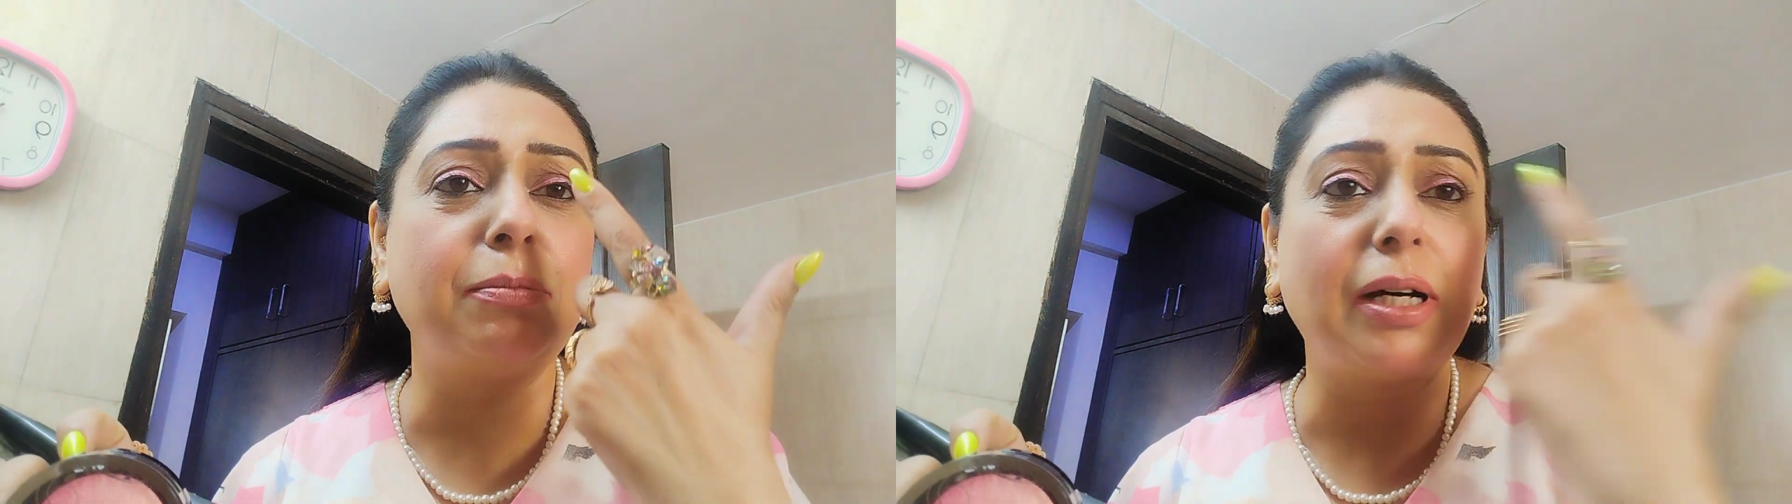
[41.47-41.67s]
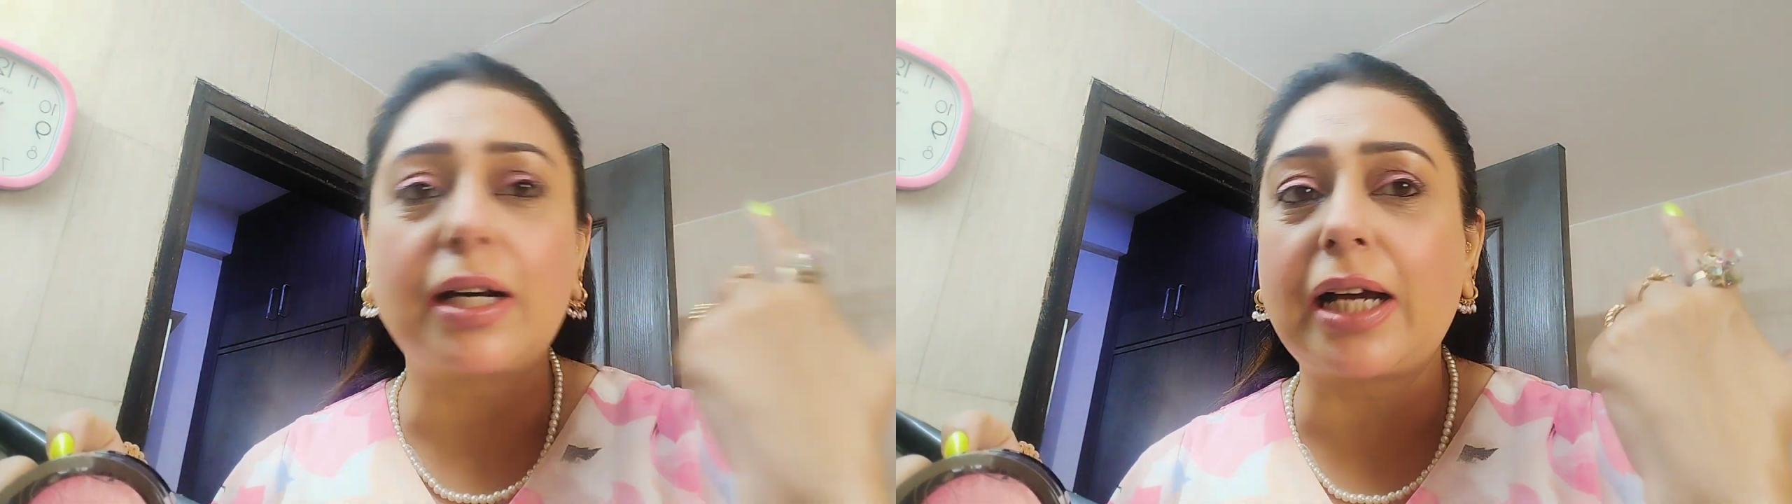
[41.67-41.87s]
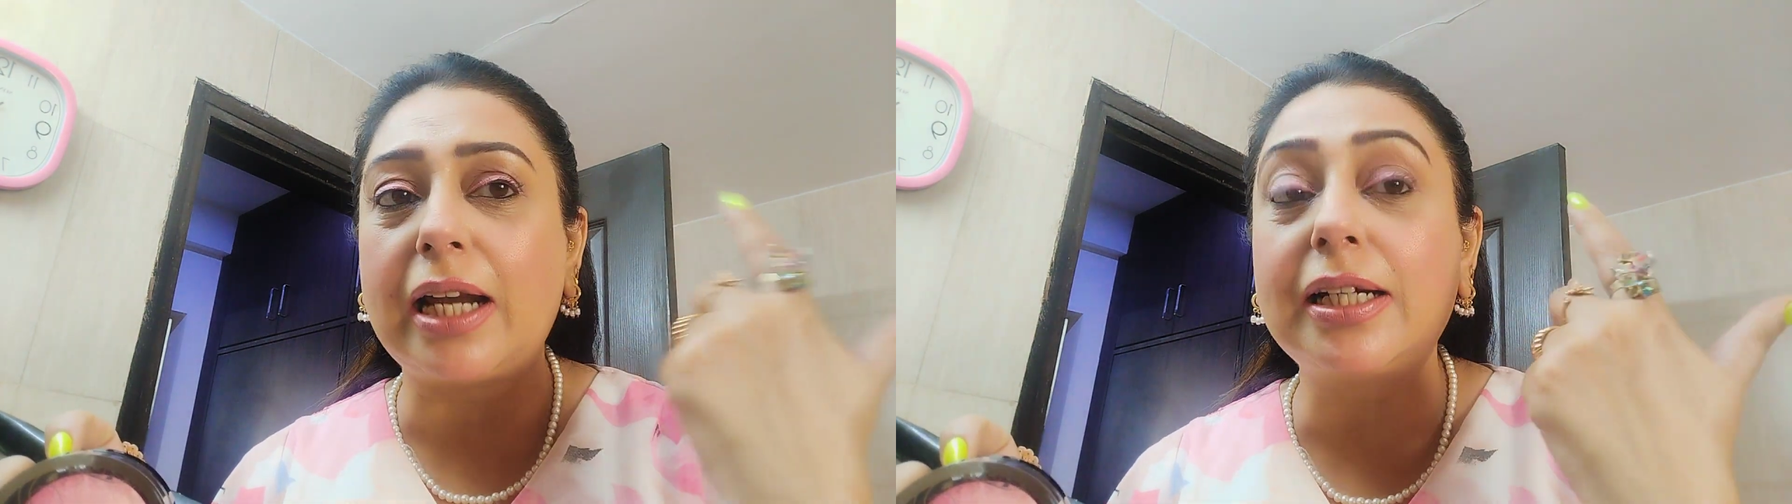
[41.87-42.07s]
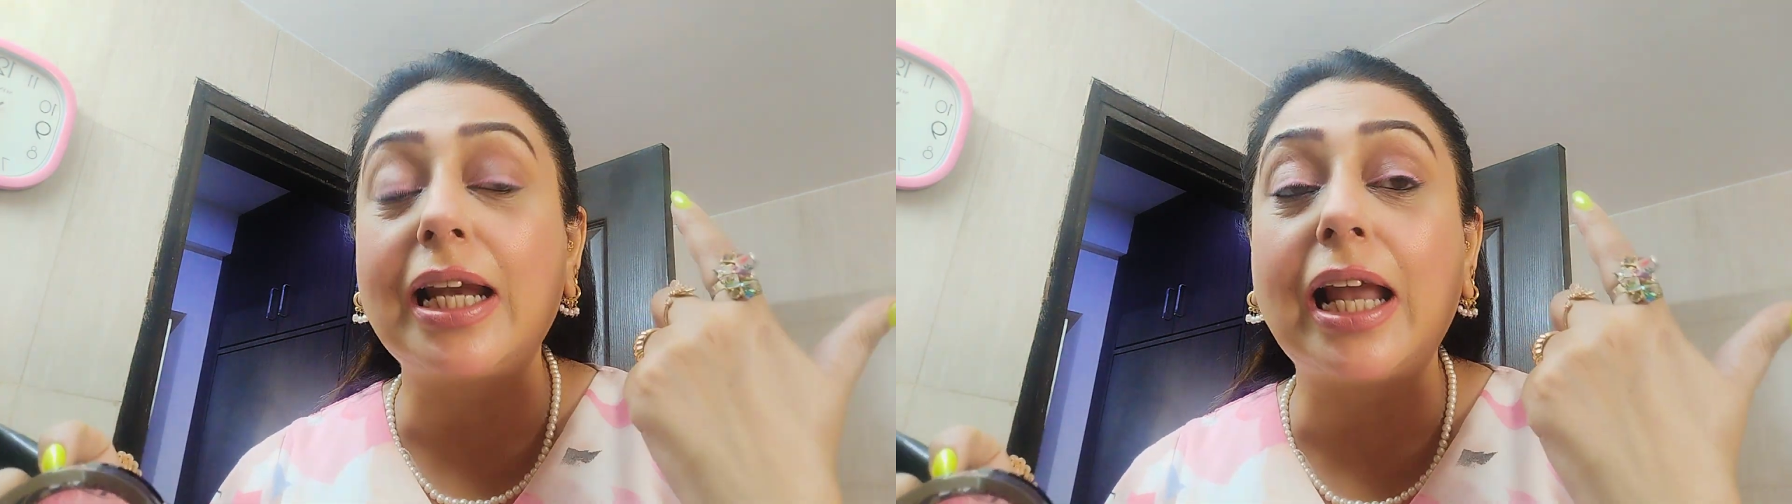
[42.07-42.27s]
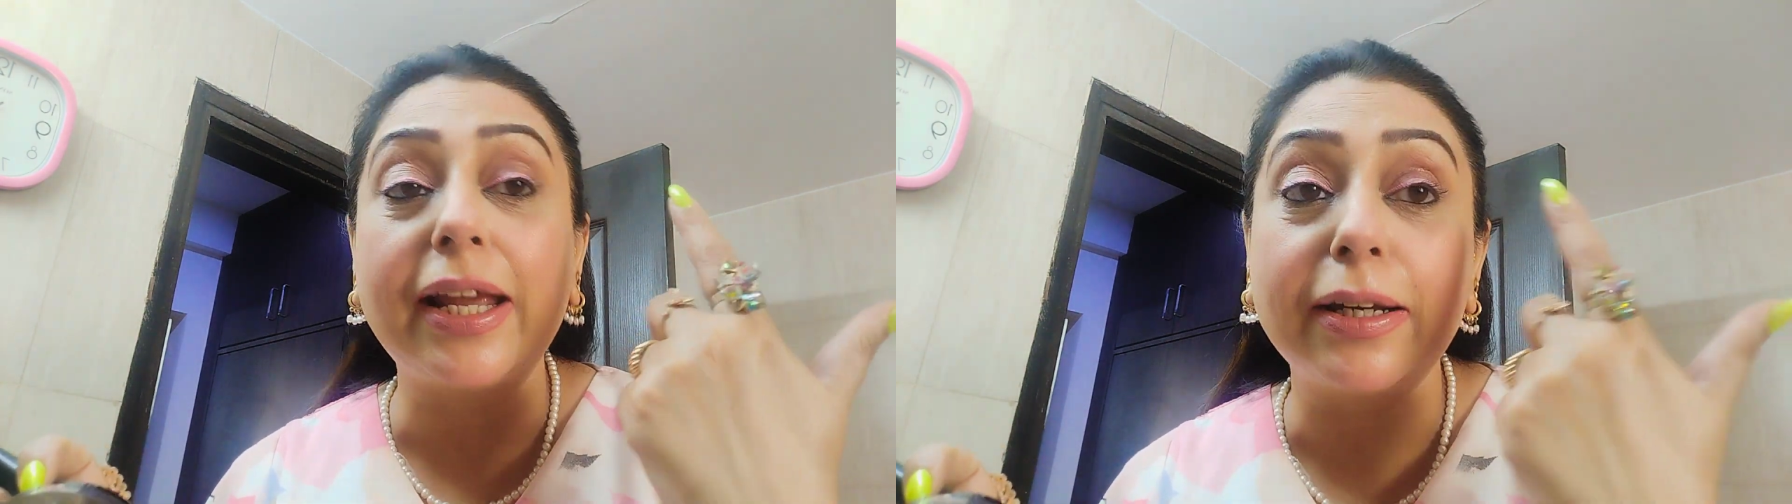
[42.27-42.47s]
a colored
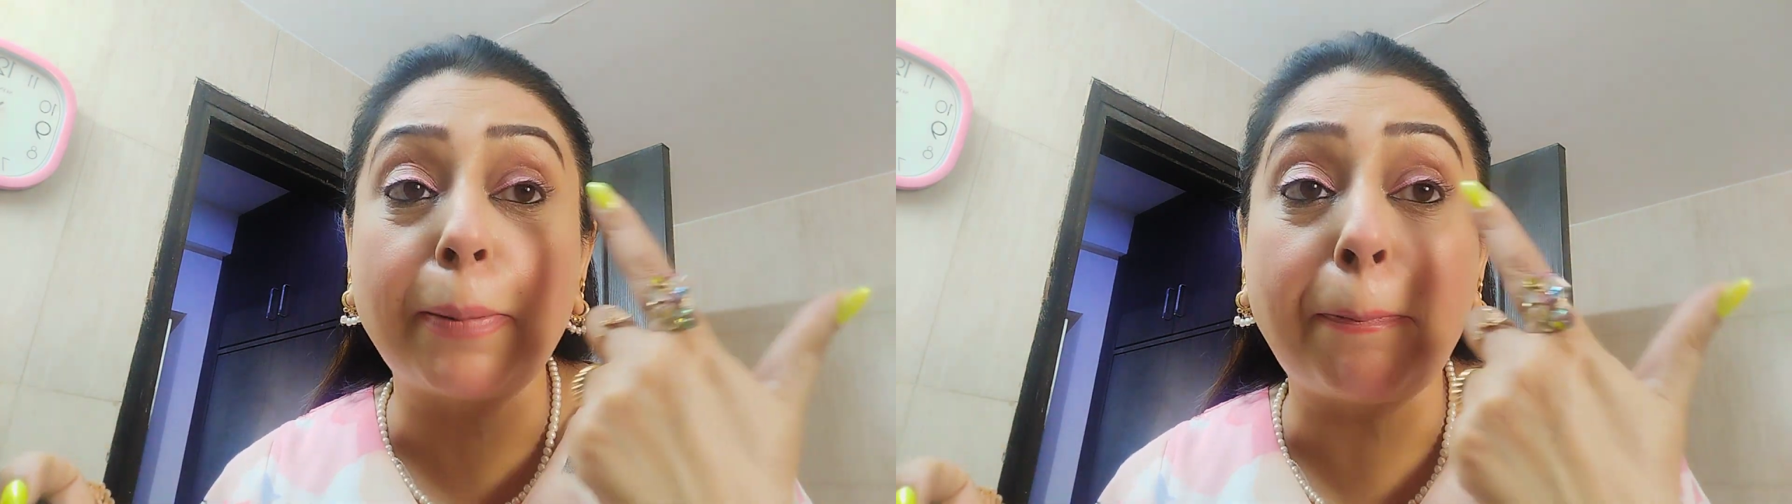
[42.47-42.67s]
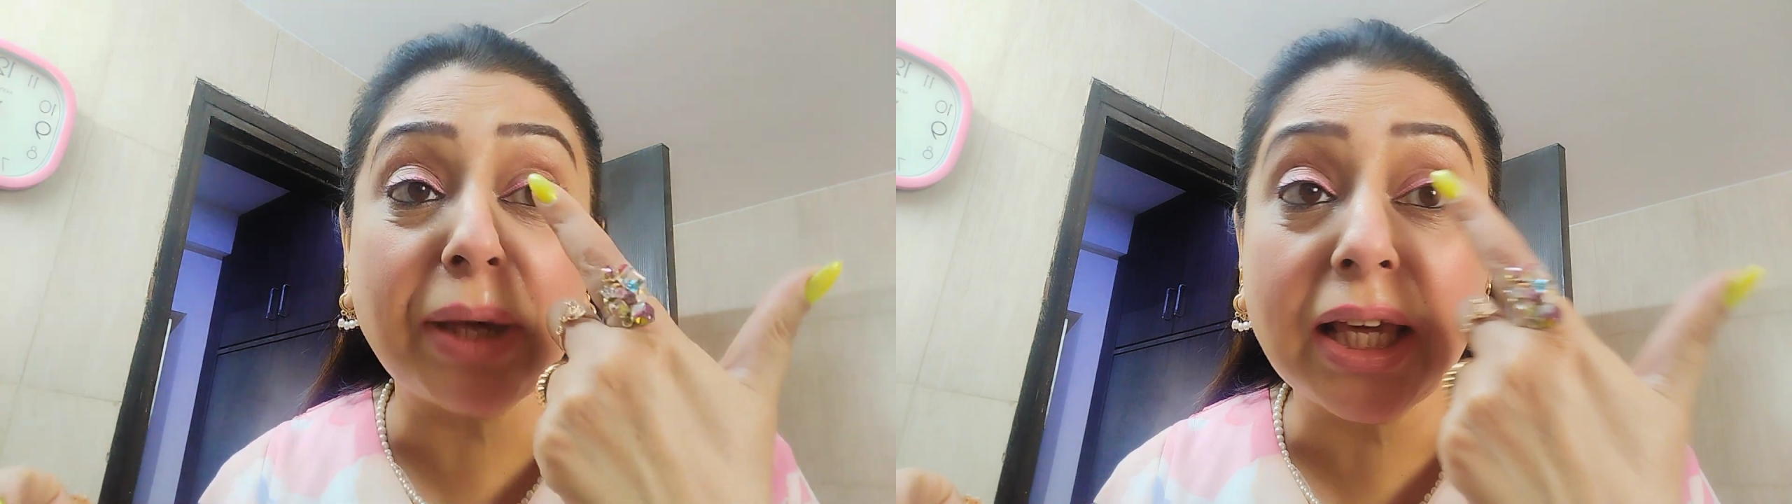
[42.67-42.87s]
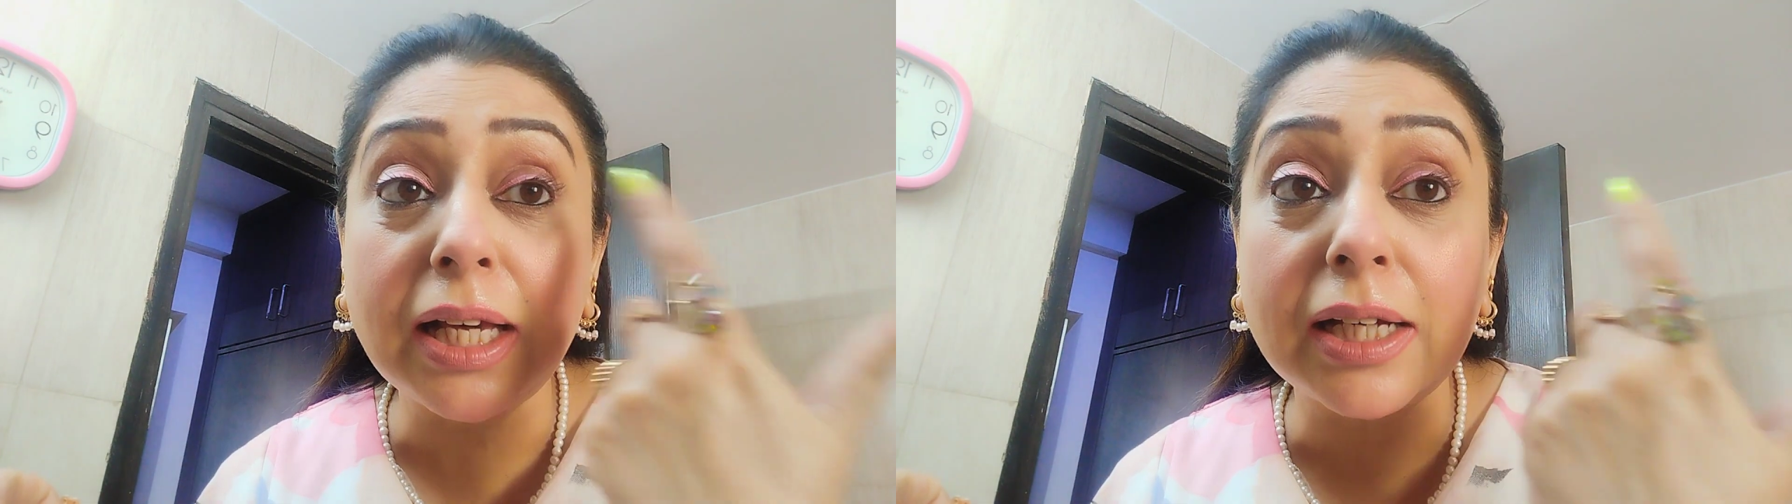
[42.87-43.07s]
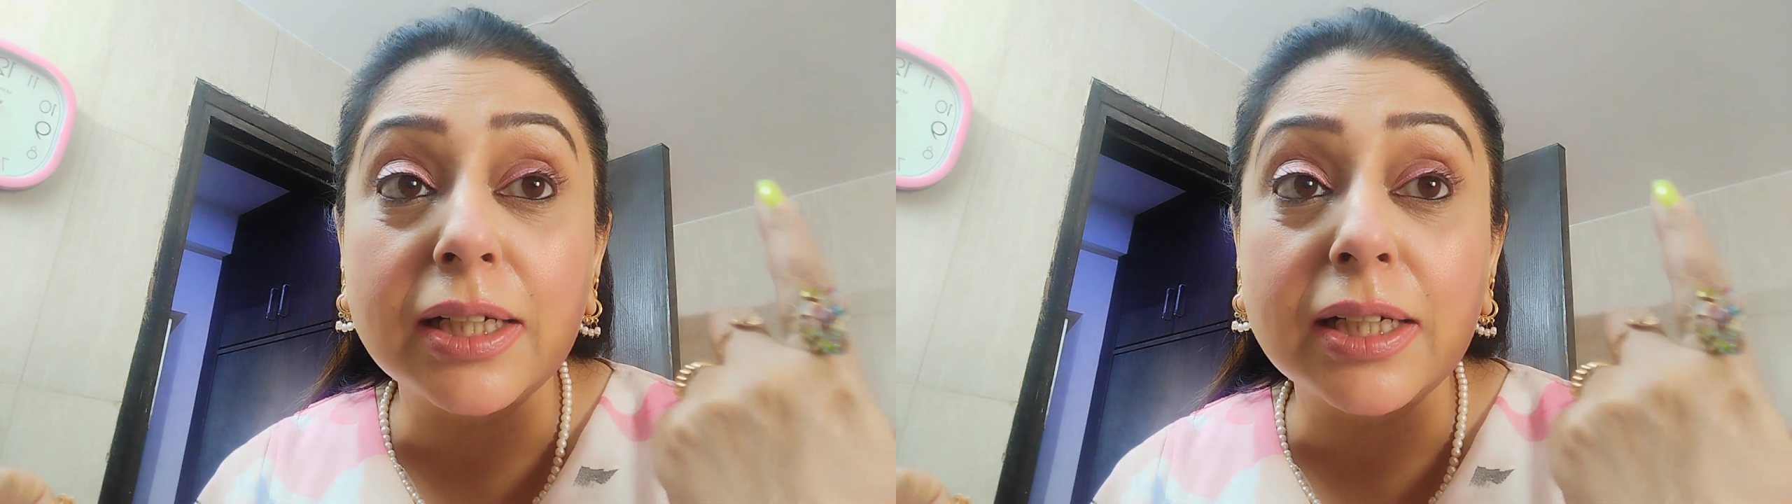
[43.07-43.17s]
liner pink